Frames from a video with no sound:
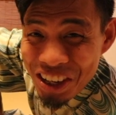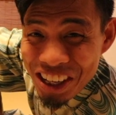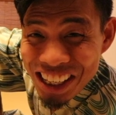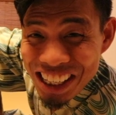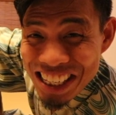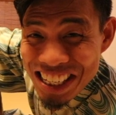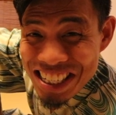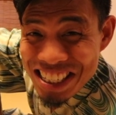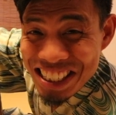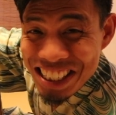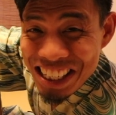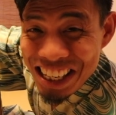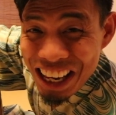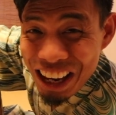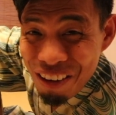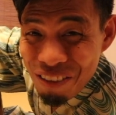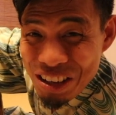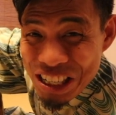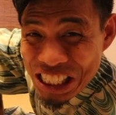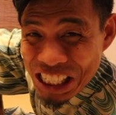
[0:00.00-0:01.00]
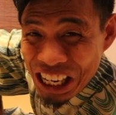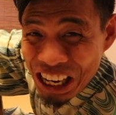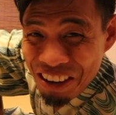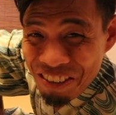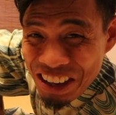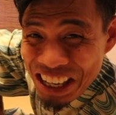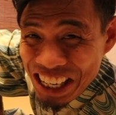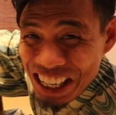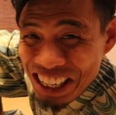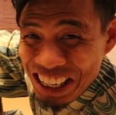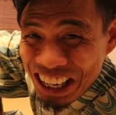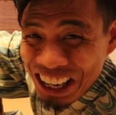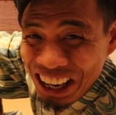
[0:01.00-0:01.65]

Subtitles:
It just keeps coming and